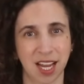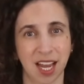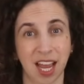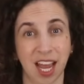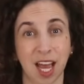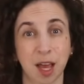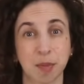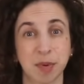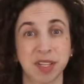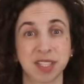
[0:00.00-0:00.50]

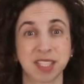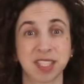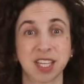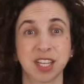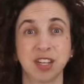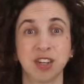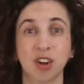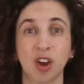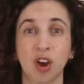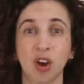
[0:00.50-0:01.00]
habits
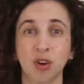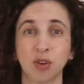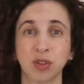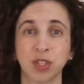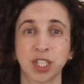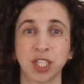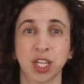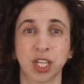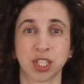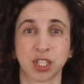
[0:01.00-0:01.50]
that not
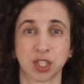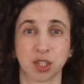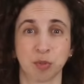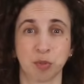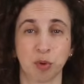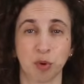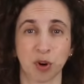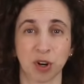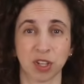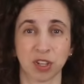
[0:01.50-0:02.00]
only
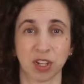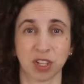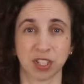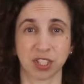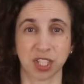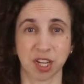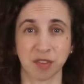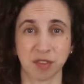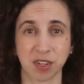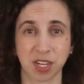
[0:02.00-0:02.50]
support
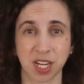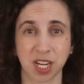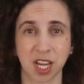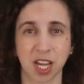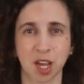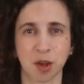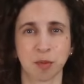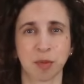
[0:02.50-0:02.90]
longevity,